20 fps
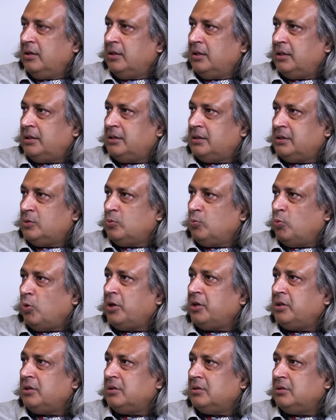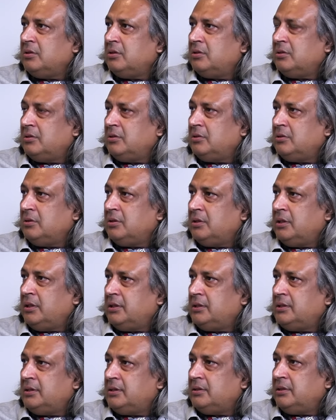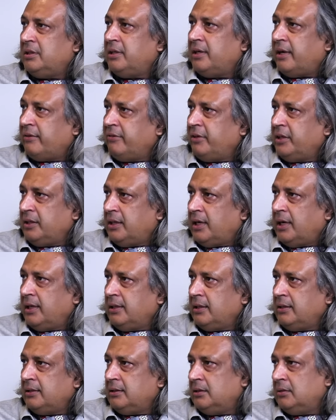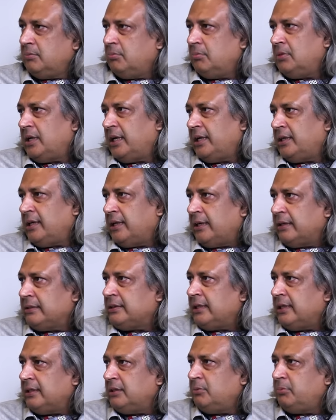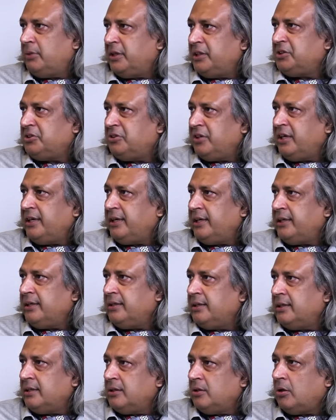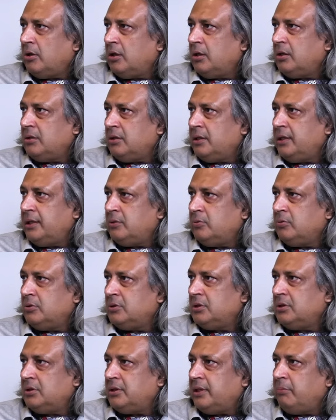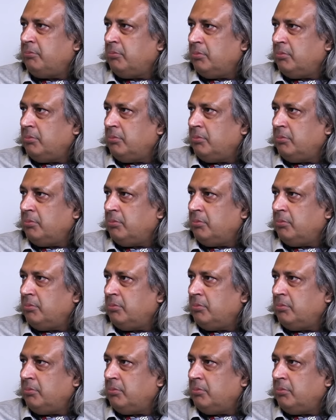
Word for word: is what is driving that. And like I said, the British treaty did not, it was a